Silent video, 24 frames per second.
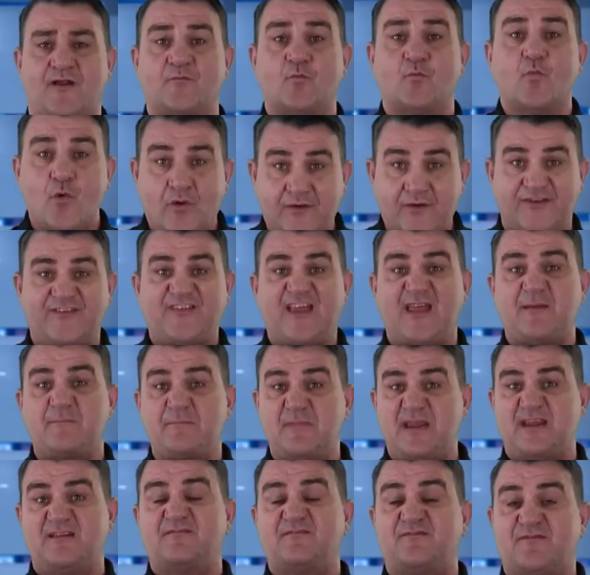What does that
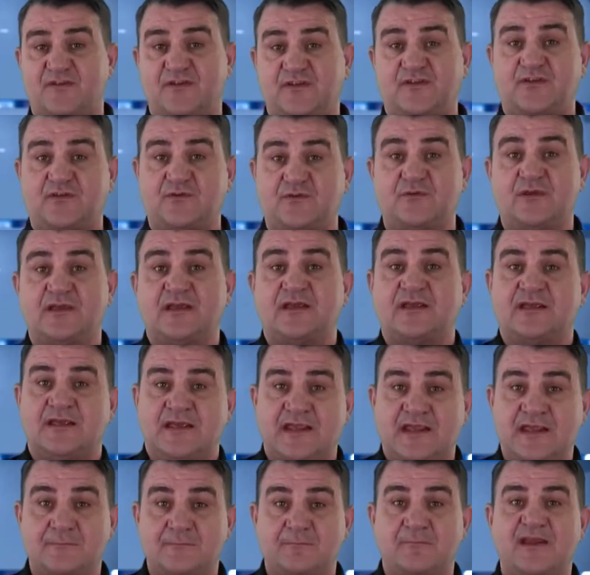mean for you?
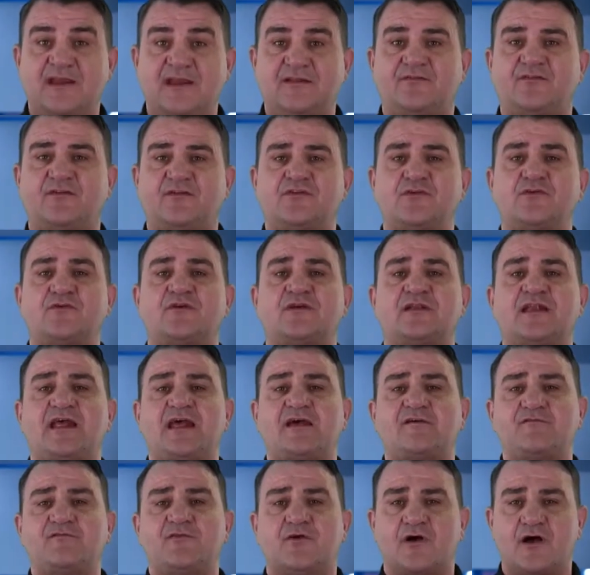It means that you can
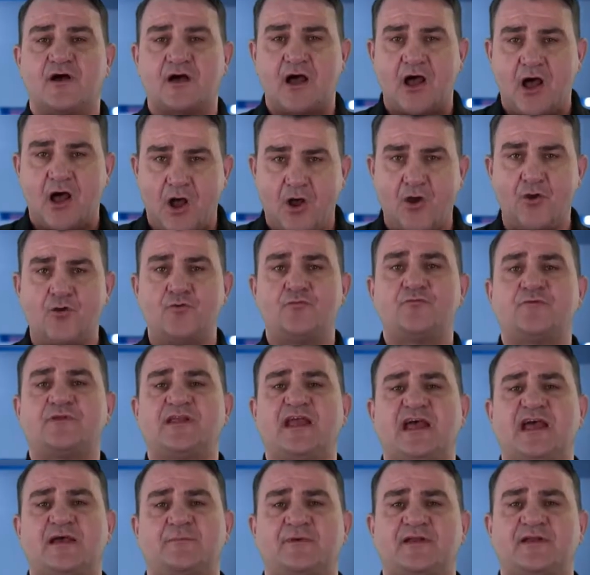have your own
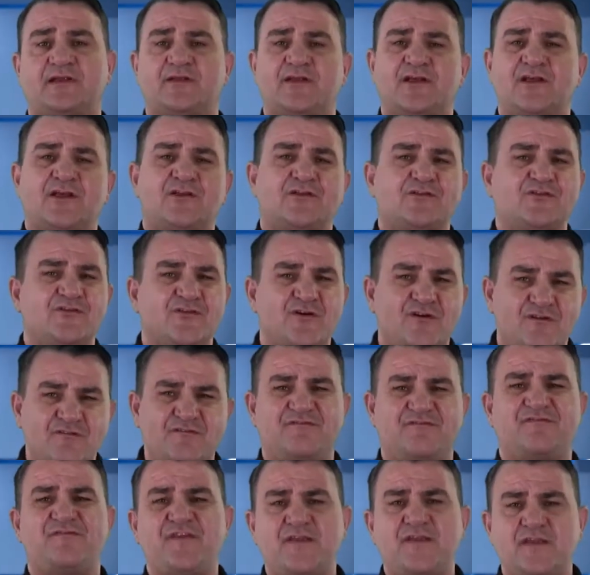cabin, not
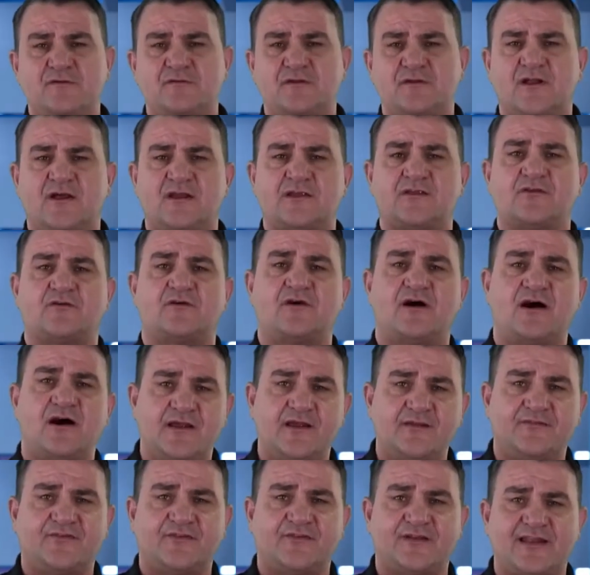feel like you're
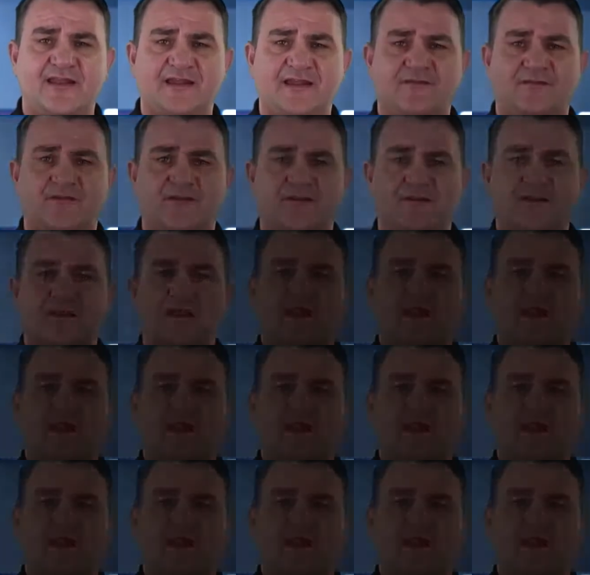isolated.